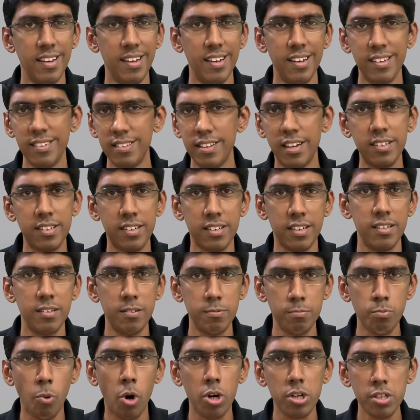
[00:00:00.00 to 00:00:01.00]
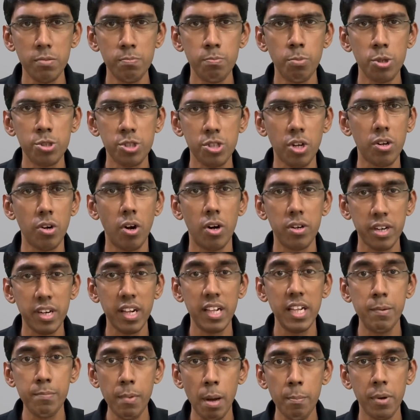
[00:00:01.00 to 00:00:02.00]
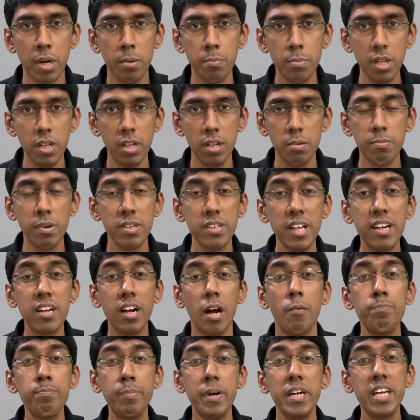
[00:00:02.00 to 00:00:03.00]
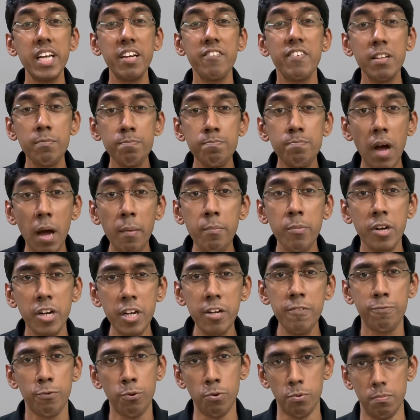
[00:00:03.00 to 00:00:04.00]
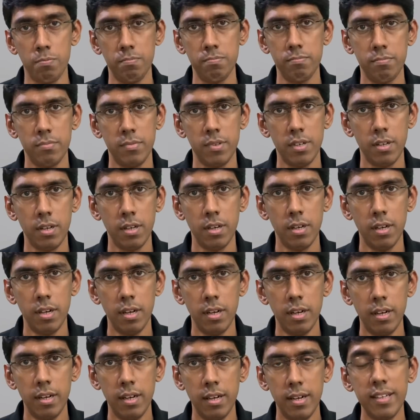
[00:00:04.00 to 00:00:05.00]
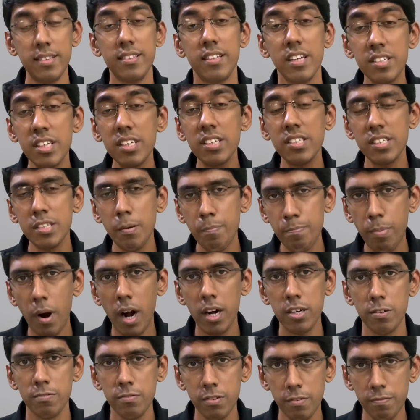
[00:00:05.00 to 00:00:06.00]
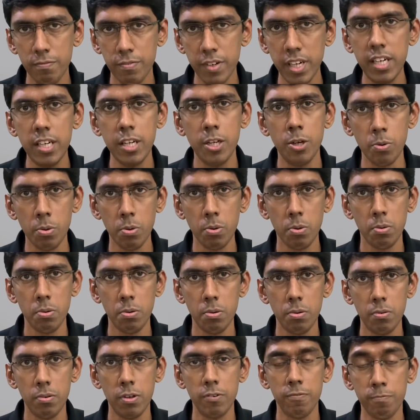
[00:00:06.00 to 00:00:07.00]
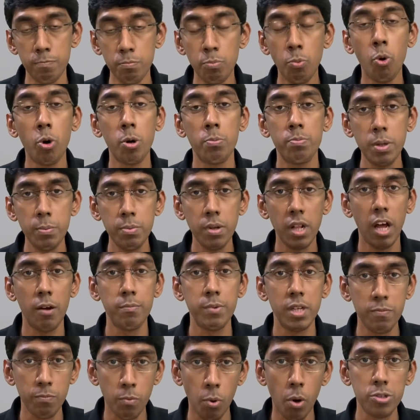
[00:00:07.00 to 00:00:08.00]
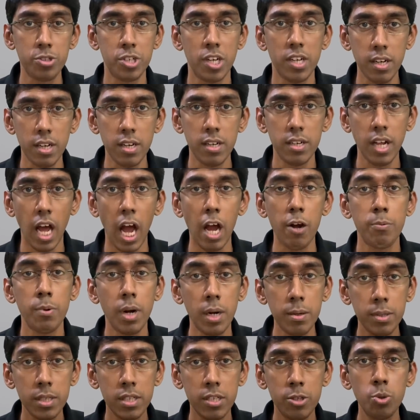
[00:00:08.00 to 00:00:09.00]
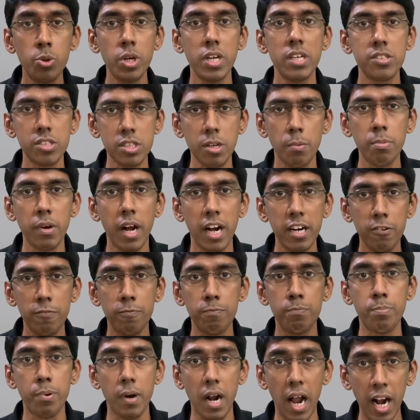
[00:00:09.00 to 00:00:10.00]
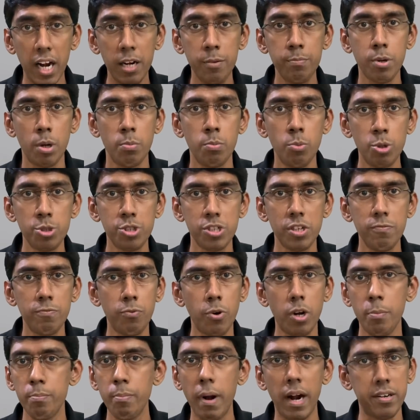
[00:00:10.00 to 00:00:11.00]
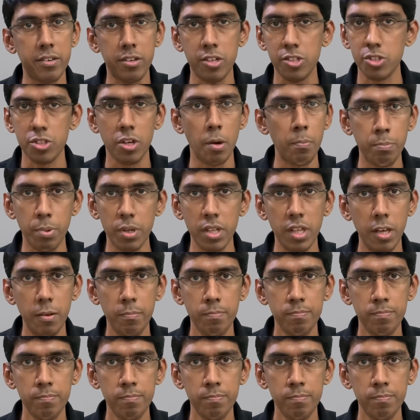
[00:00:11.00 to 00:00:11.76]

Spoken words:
that modern books are not really memorable, but they're competing with memory foam. This is the part of the video, if more people have been watching it, I would have been doing some kind of brand promotion for a mattress company.